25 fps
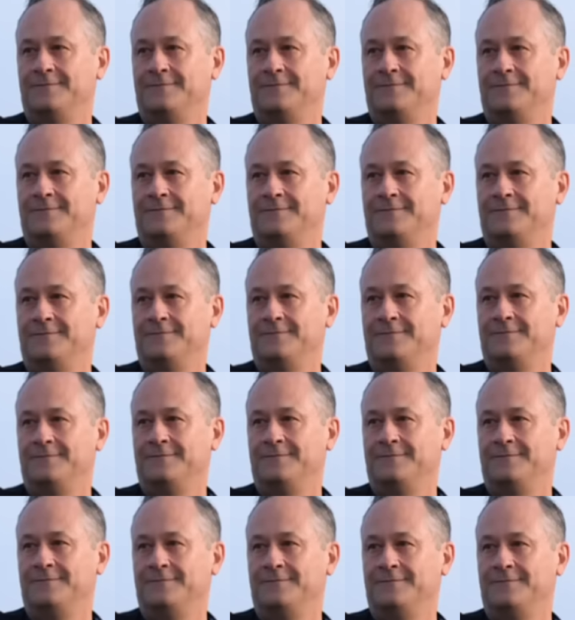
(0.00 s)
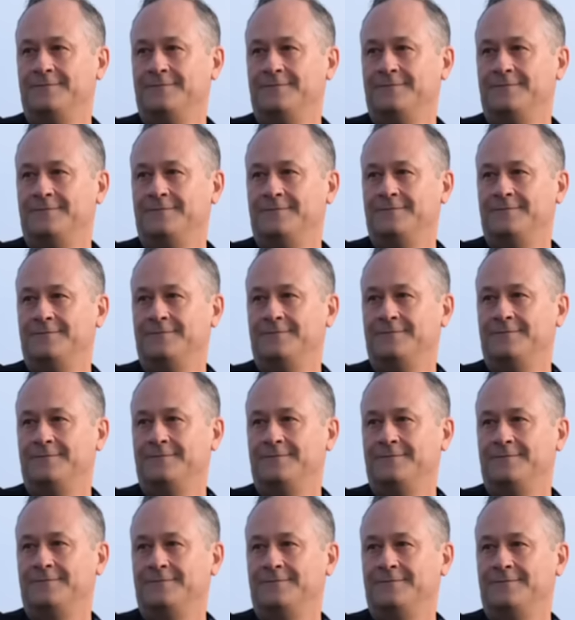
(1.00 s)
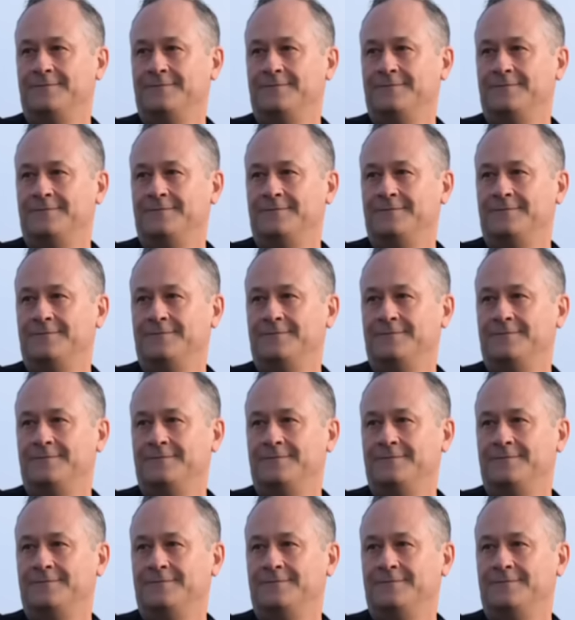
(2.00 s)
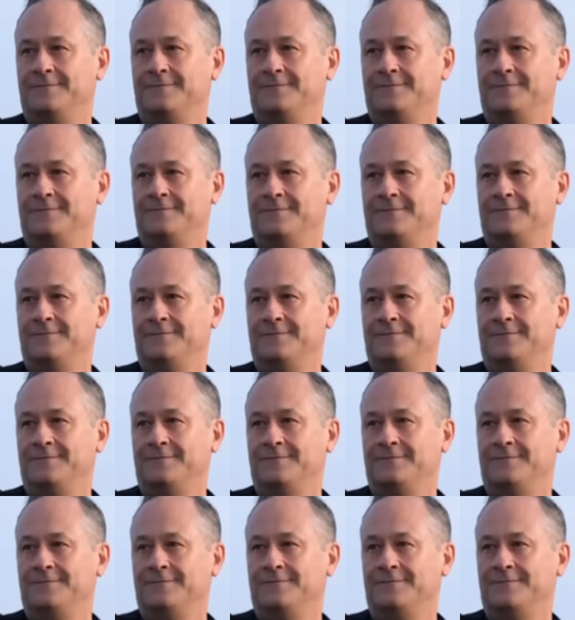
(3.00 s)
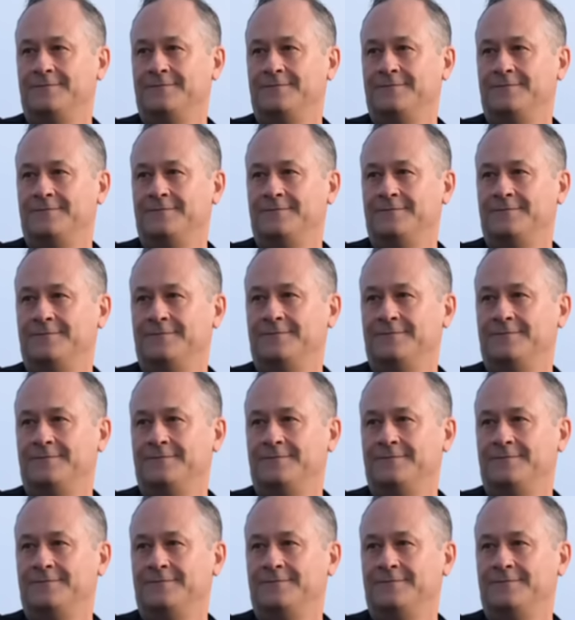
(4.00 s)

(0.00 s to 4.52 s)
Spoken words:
(silent)